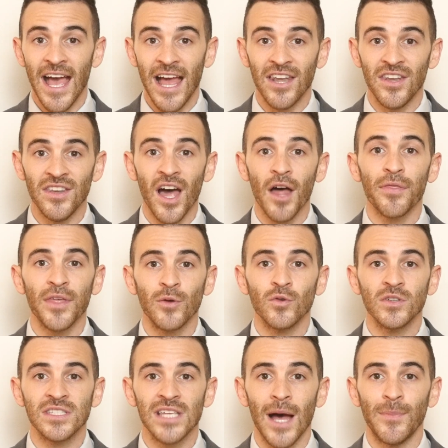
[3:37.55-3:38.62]
and nothing
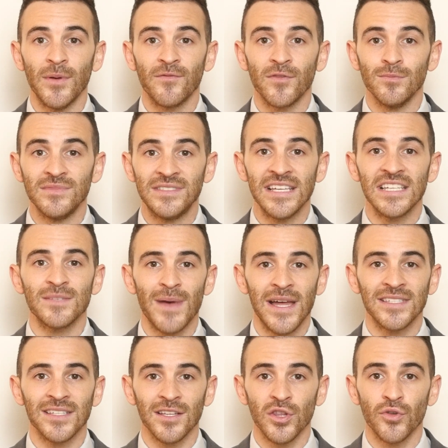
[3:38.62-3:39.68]
will stop him from
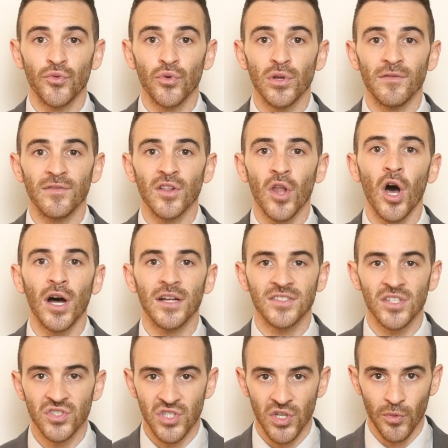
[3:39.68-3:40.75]
dismantling the rule of law
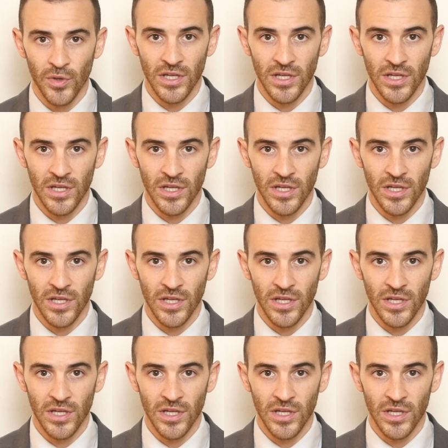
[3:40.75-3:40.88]
to do